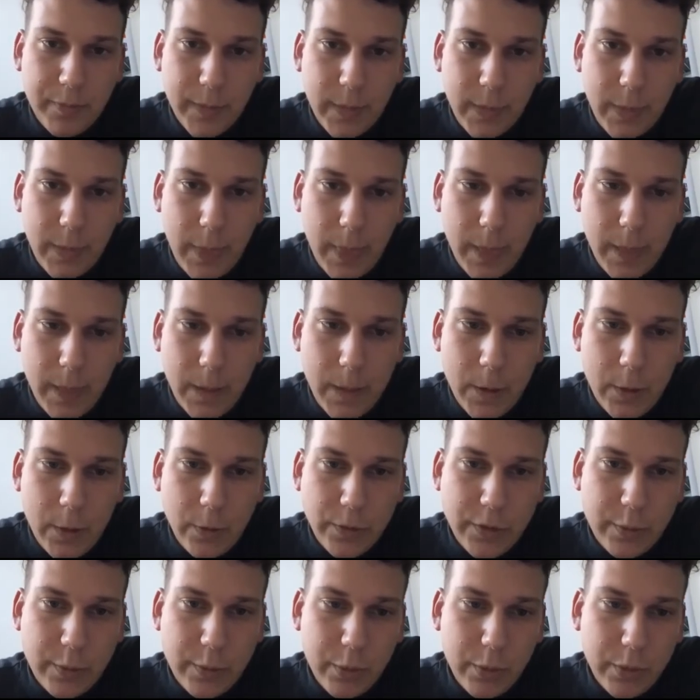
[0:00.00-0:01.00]

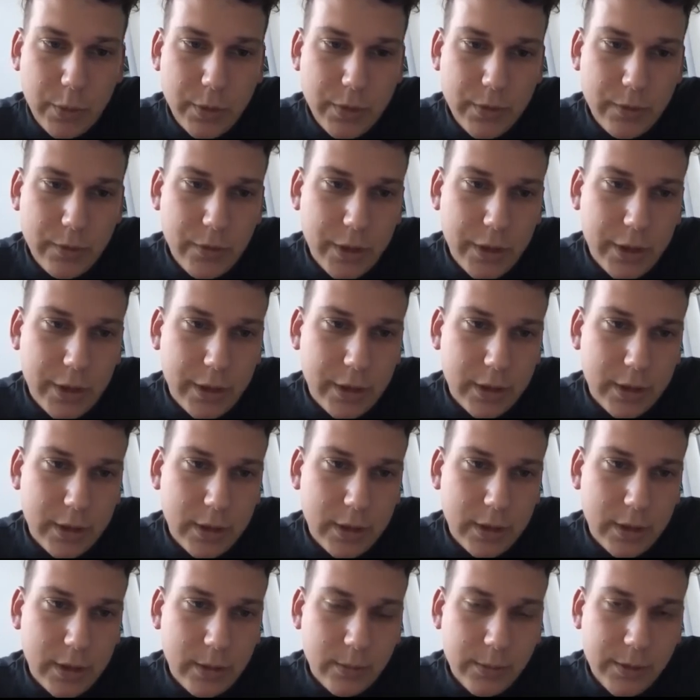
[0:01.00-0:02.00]
those points
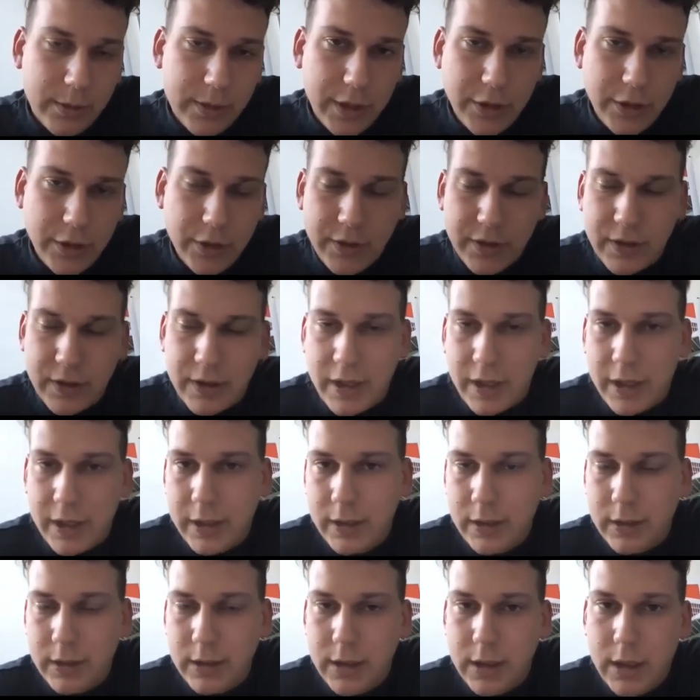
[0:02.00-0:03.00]
were such a
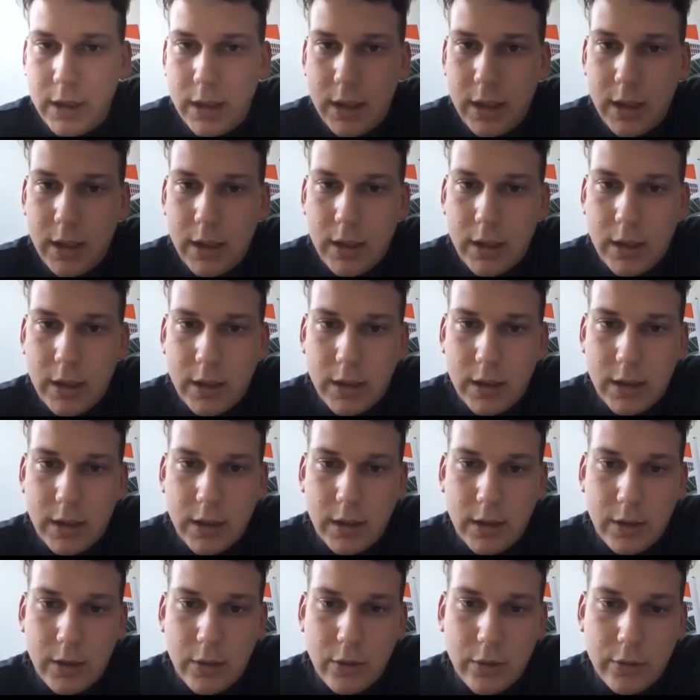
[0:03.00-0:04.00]
scale
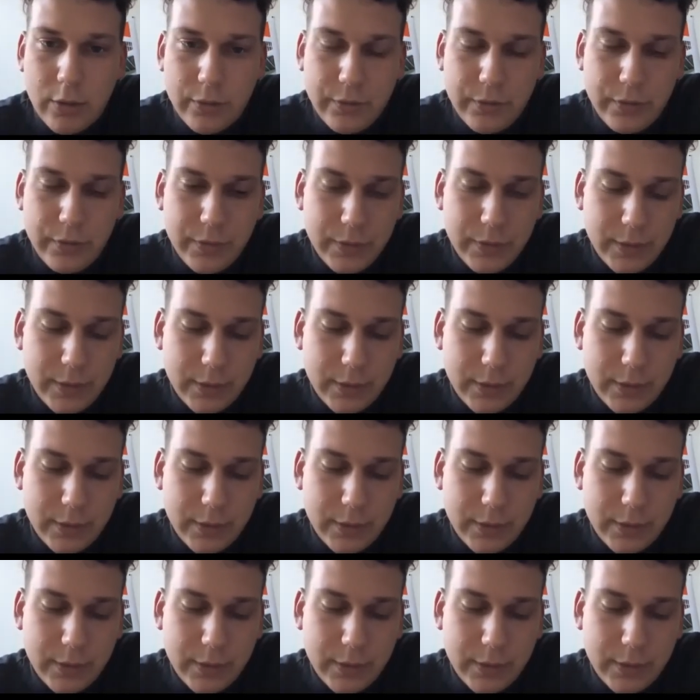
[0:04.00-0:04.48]
of